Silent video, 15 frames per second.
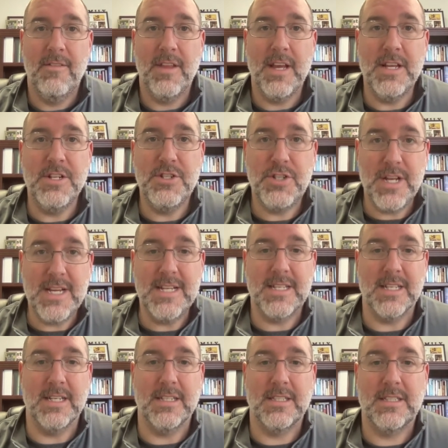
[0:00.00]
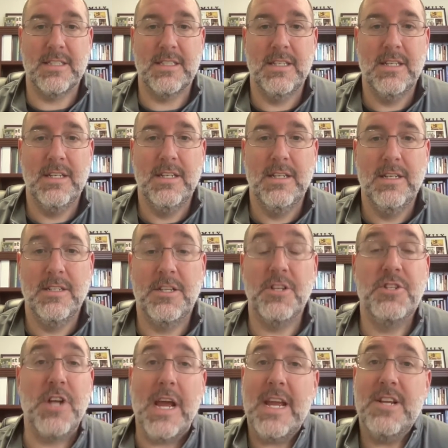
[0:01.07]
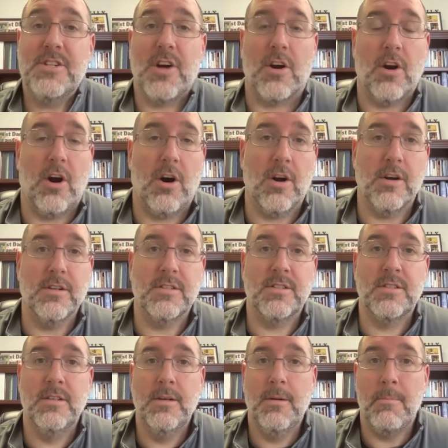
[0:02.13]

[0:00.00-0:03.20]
in Jesus to change our hearts,